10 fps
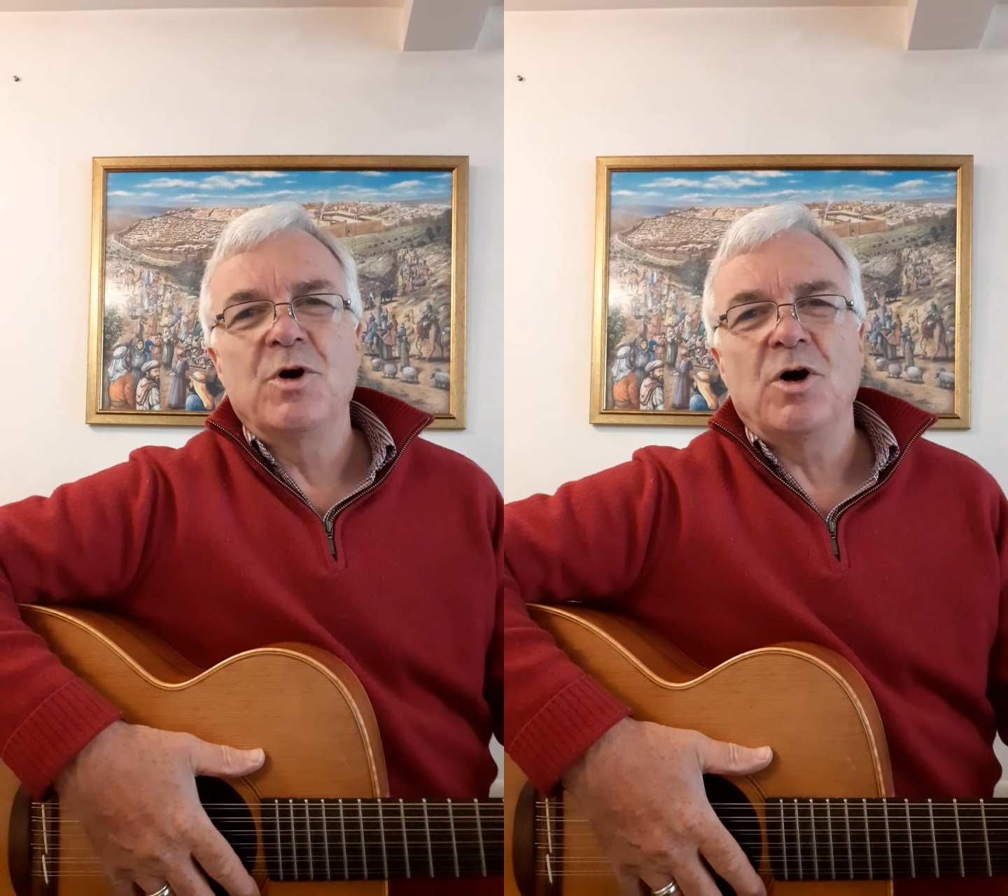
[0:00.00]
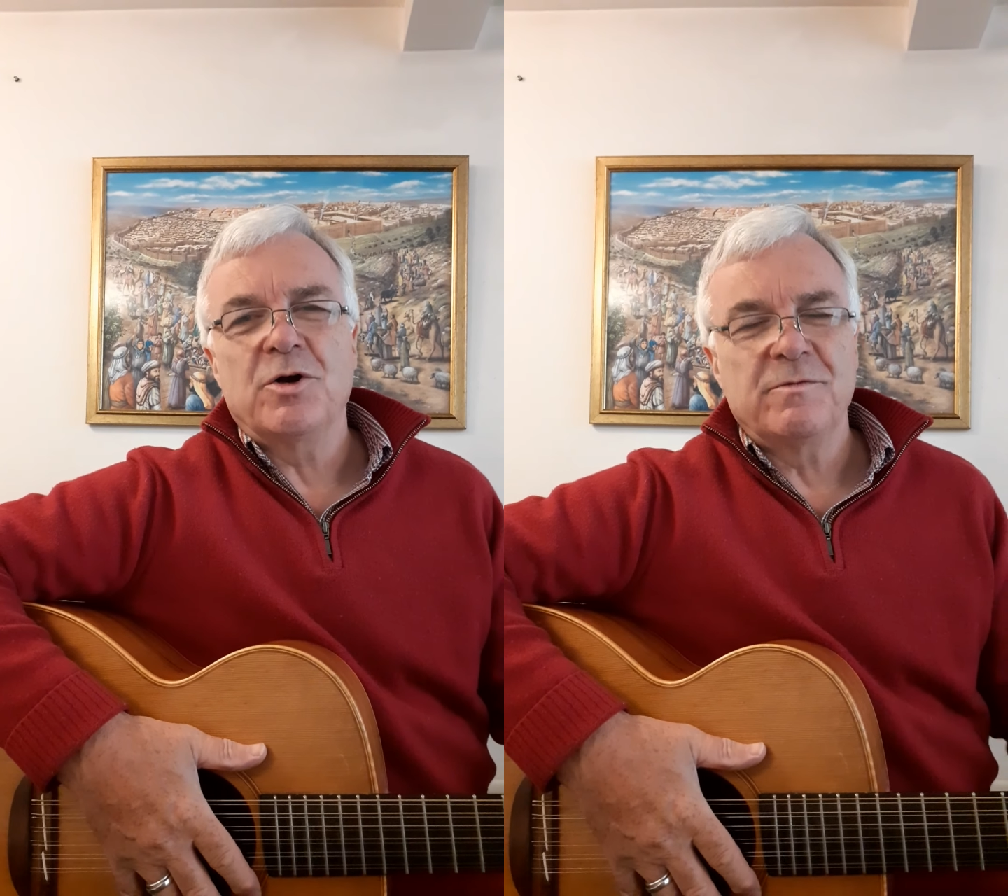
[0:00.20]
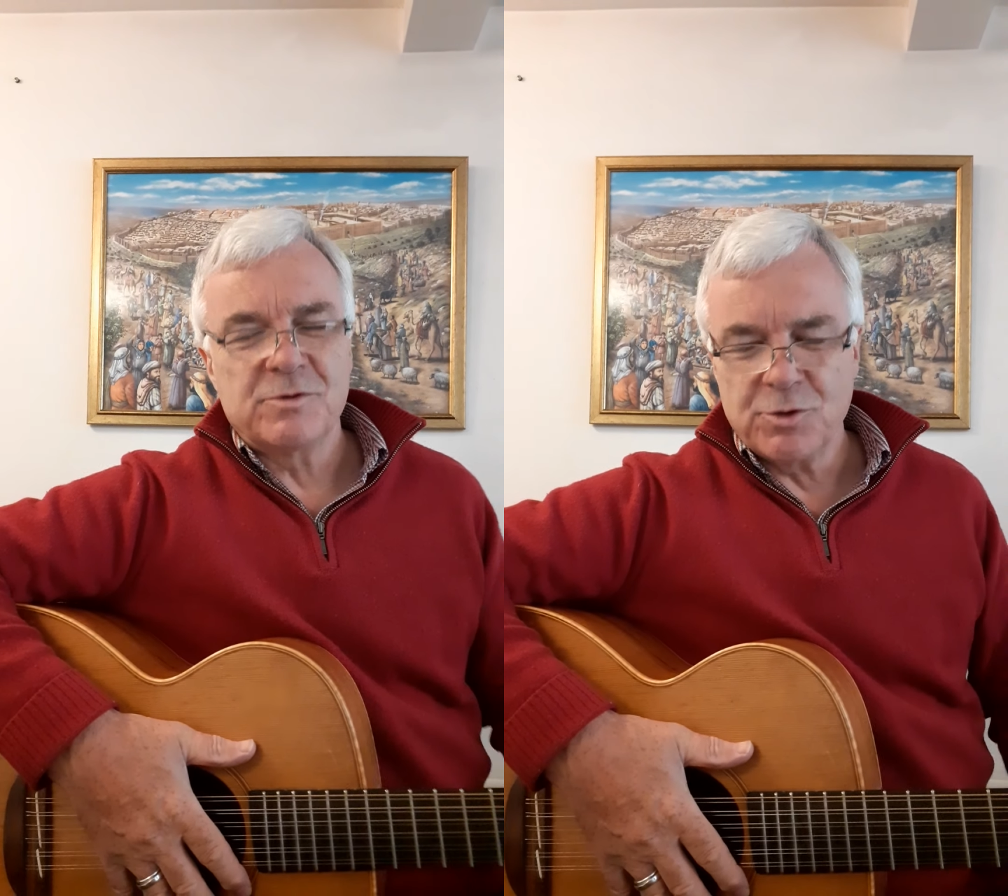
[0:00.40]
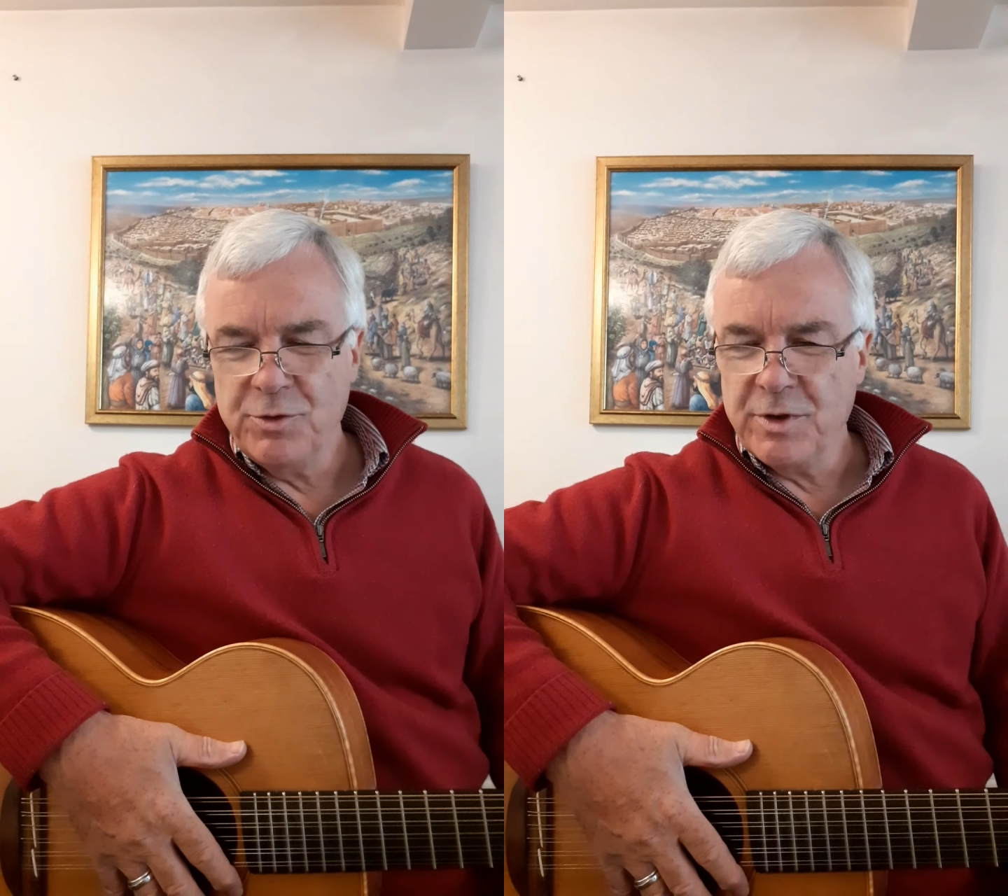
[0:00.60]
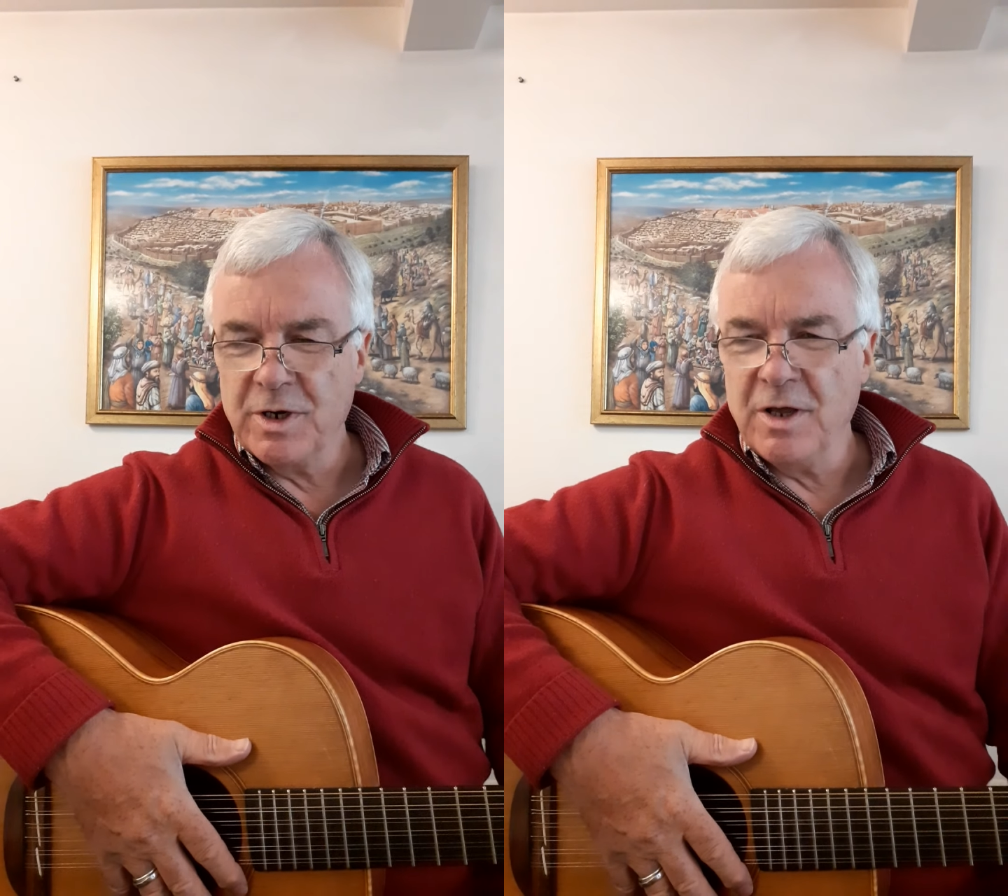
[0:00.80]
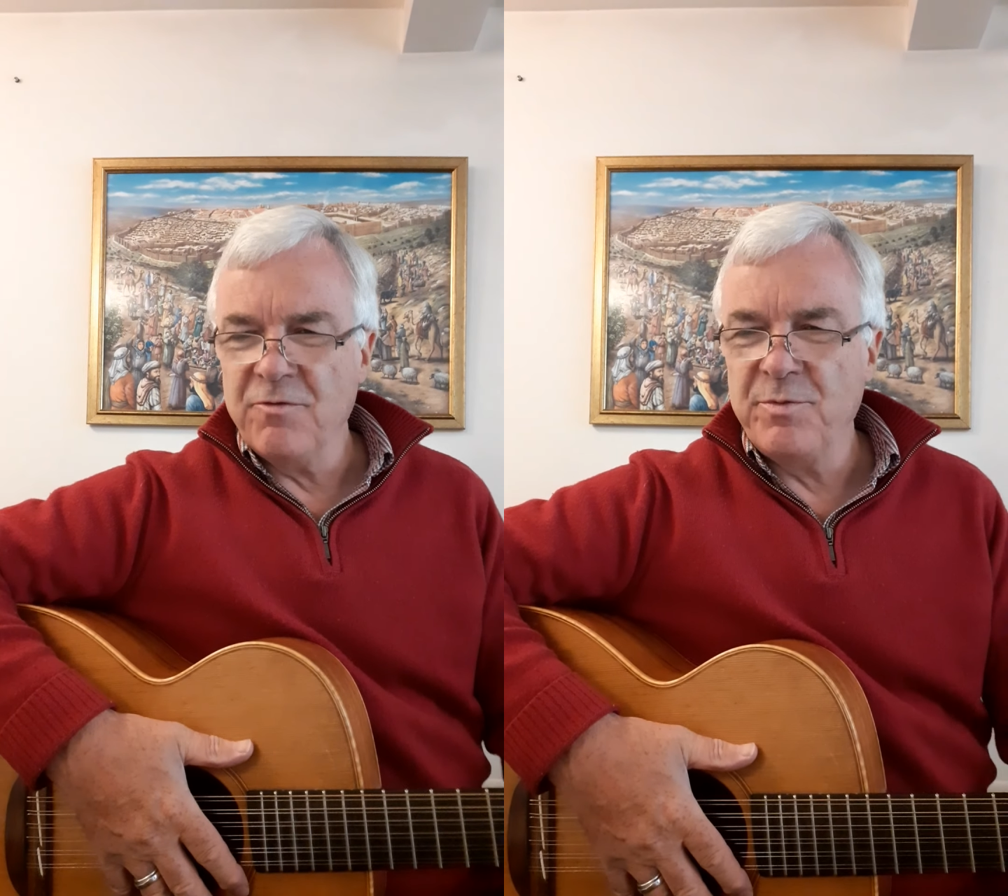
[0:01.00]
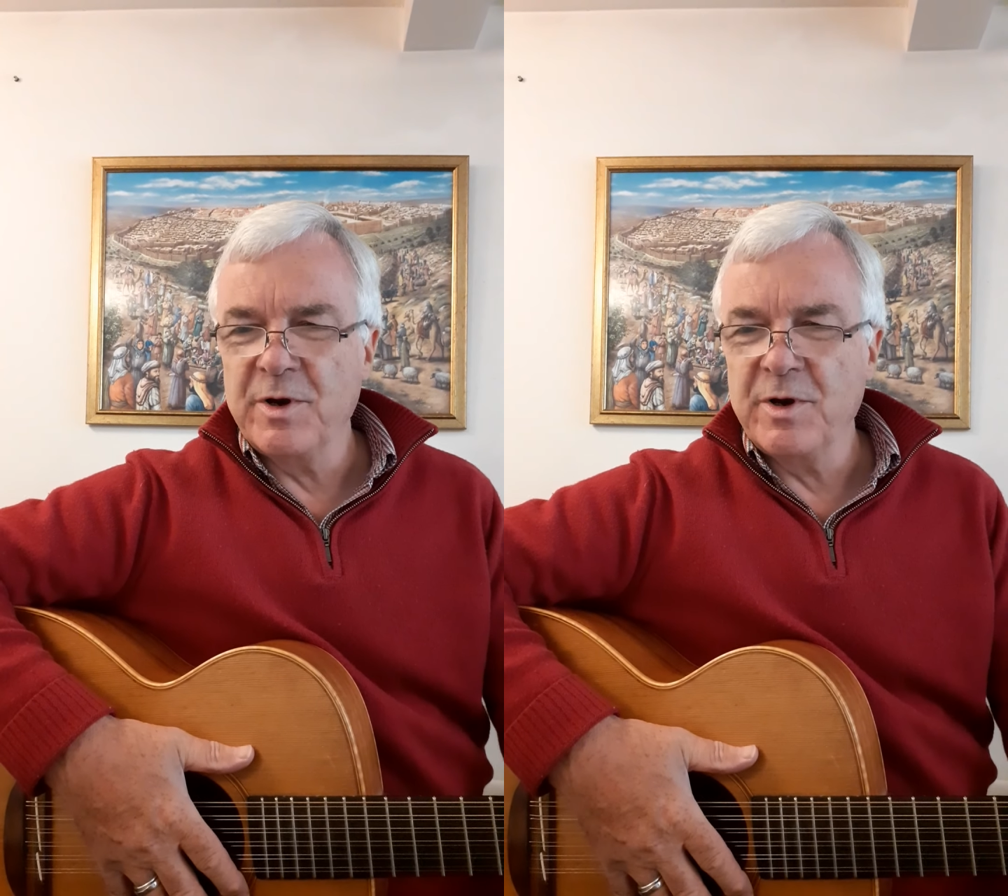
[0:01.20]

God of truth and love,